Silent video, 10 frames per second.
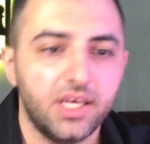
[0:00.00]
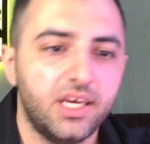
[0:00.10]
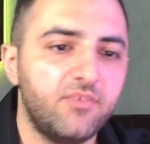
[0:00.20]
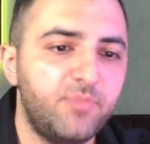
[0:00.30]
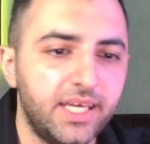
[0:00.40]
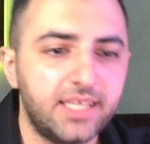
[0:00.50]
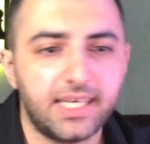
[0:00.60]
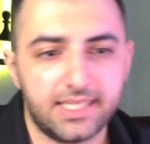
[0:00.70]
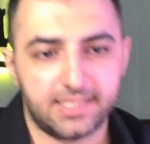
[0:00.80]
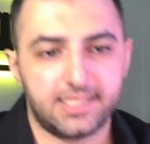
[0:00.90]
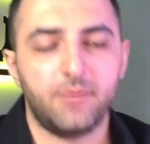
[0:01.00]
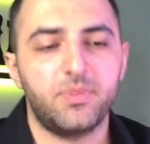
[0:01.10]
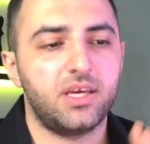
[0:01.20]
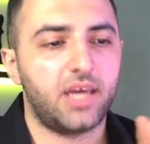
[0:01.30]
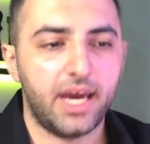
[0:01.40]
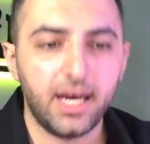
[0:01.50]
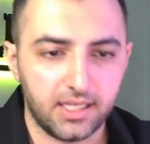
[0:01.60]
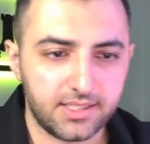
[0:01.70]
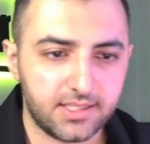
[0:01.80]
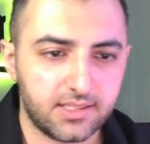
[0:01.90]
If black does something
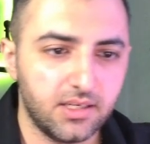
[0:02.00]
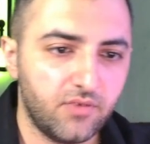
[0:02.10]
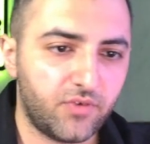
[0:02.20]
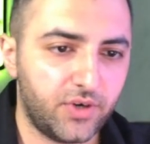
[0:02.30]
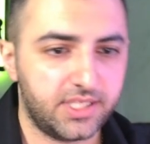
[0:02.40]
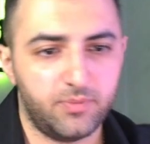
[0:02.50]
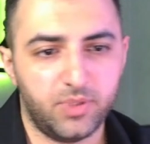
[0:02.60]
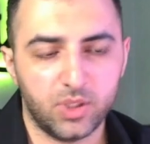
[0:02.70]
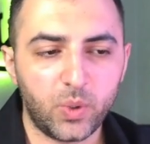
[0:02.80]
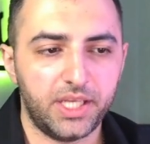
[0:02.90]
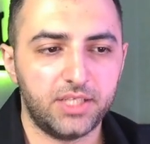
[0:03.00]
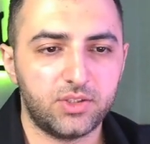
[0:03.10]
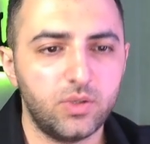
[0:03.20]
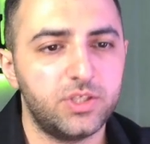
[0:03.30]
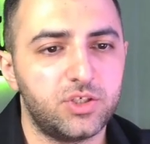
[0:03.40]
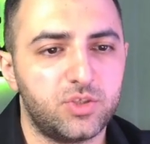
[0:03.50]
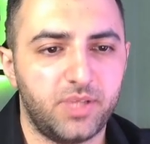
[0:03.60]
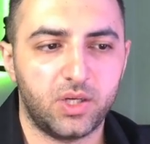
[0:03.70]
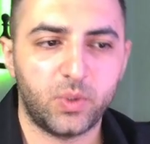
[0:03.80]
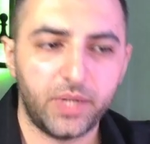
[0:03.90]
else, for example, queen e2, we just
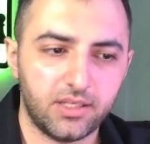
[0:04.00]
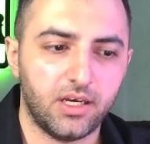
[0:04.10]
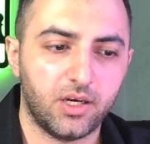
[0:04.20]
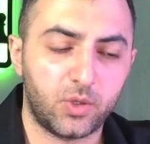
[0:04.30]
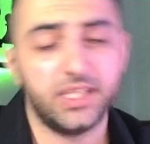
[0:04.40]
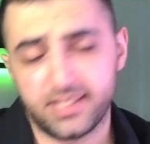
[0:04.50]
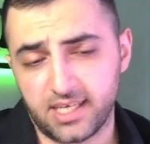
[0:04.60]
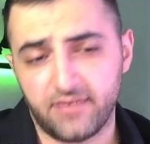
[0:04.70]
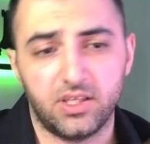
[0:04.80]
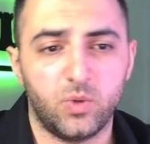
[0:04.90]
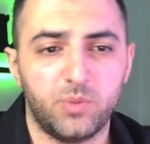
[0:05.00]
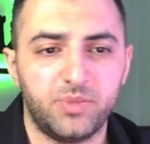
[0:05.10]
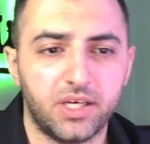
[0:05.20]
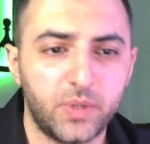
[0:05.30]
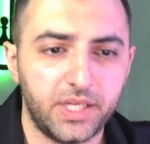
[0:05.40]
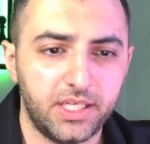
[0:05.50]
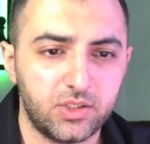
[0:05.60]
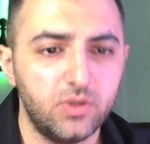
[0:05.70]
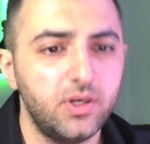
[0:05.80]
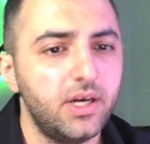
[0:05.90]
play queen e7, then we play queen
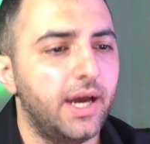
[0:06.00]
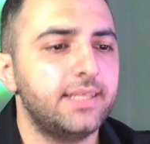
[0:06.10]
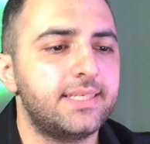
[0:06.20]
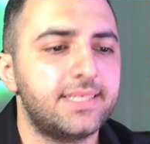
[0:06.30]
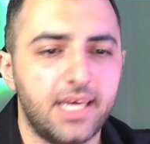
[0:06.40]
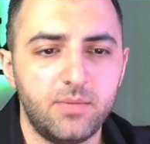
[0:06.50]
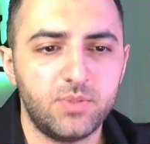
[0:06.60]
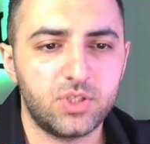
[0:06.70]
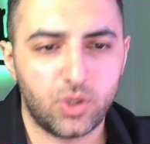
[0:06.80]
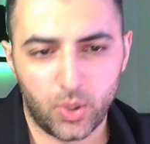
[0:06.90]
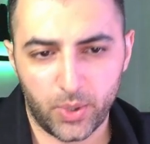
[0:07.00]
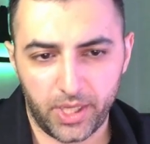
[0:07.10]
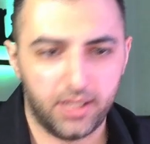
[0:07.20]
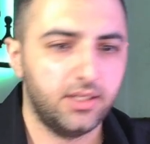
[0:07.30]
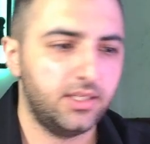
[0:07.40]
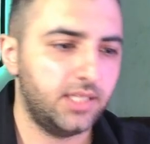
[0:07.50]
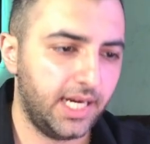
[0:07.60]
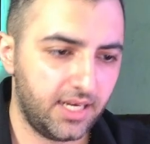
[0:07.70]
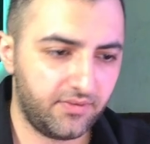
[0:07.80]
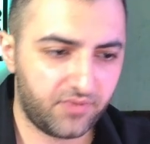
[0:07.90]
e2, and same story, knight
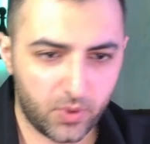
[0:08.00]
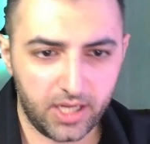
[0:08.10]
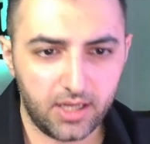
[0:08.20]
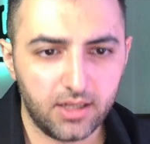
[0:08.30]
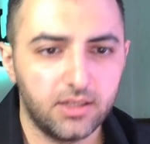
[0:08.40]
f3,